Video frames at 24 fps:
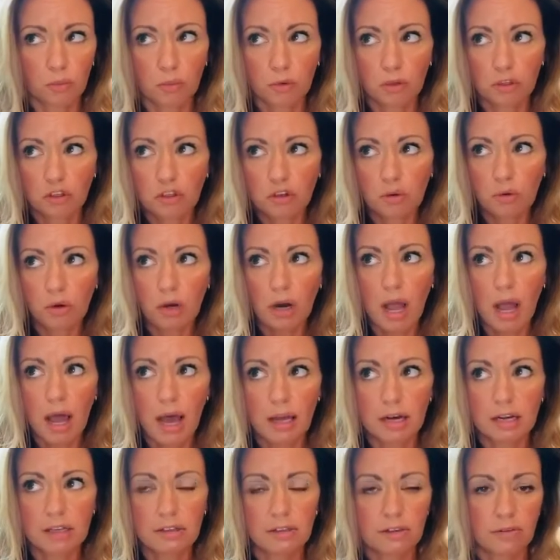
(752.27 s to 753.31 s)
when you were
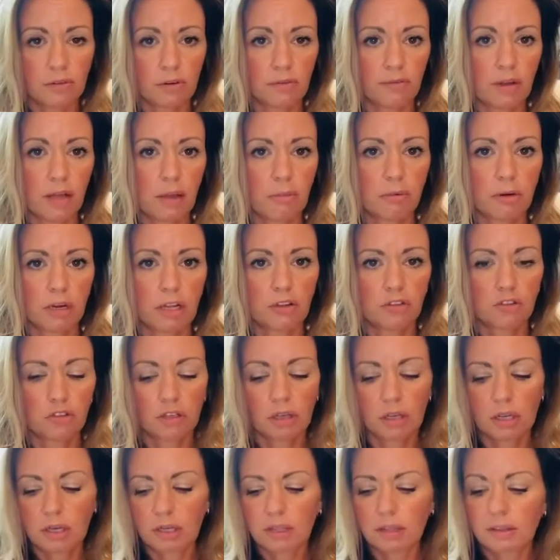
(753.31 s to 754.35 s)
on a different
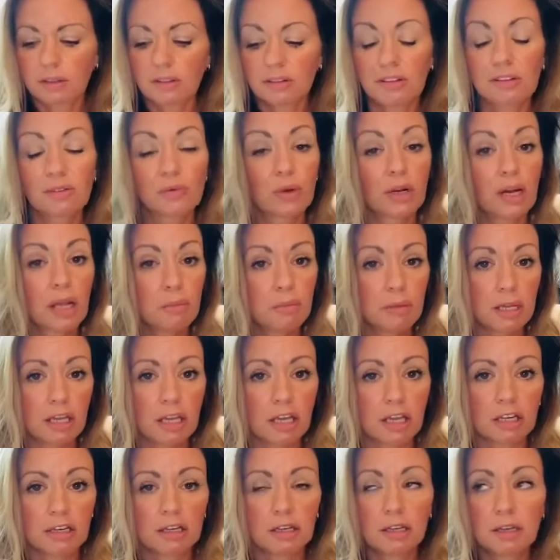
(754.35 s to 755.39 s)
vibration. And this is what I
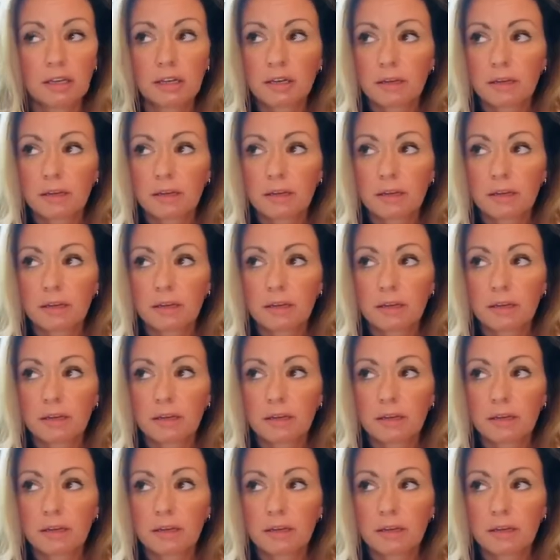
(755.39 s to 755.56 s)
mean.